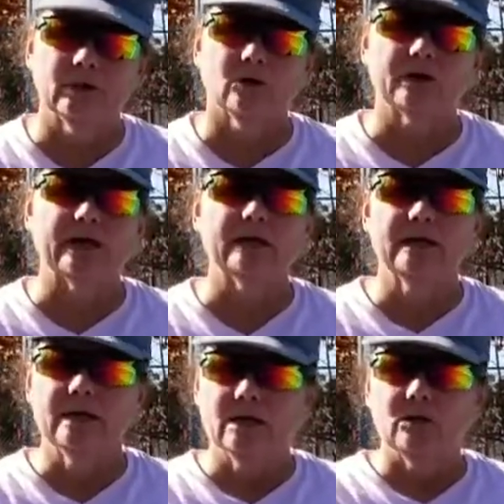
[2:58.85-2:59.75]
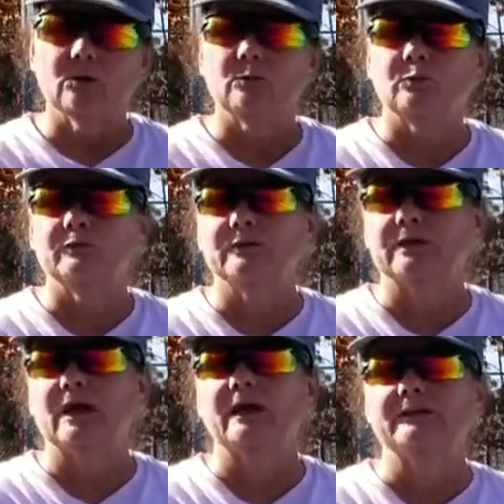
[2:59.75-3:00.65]
Okay.
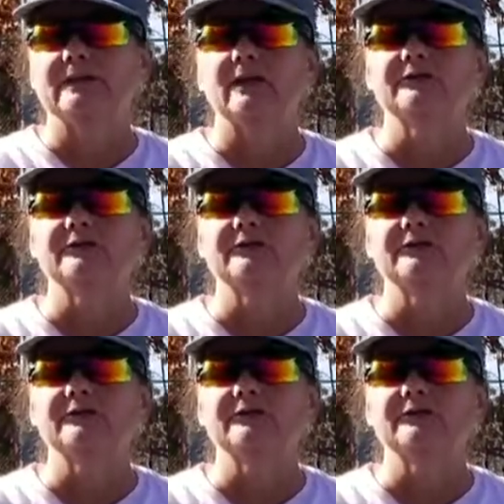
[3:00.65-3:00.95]
On the other